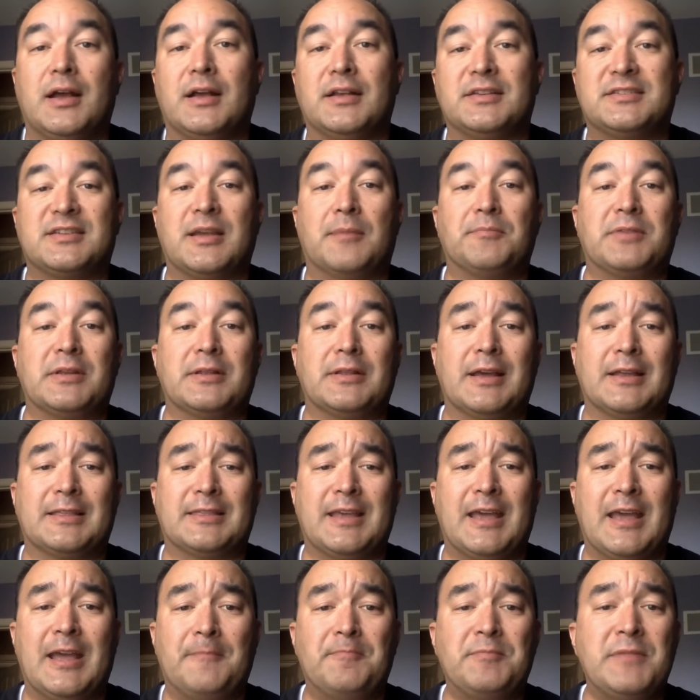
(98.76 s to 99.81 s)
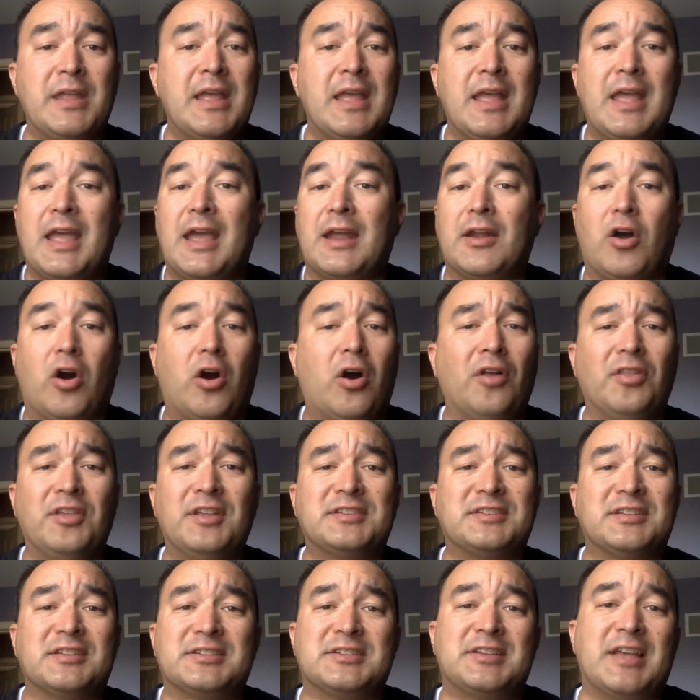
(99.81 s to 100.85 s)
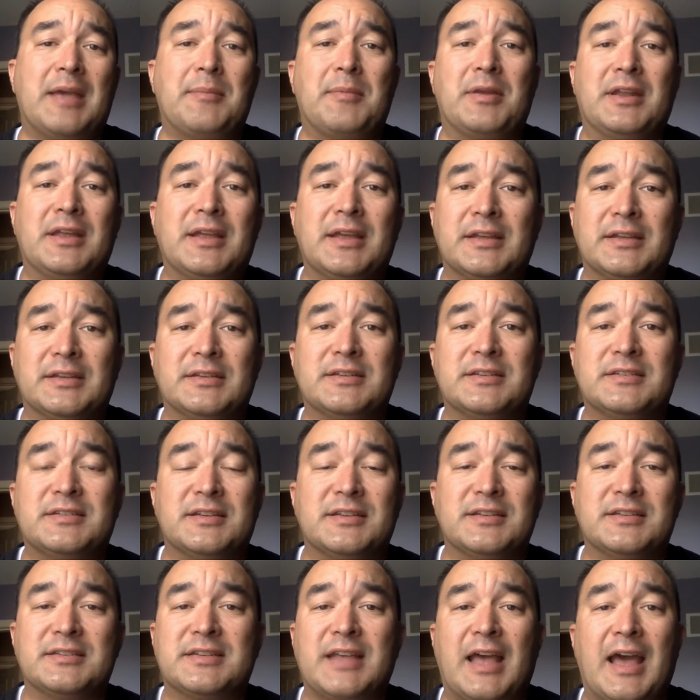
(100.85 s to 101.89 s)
something like that. And all this assignment is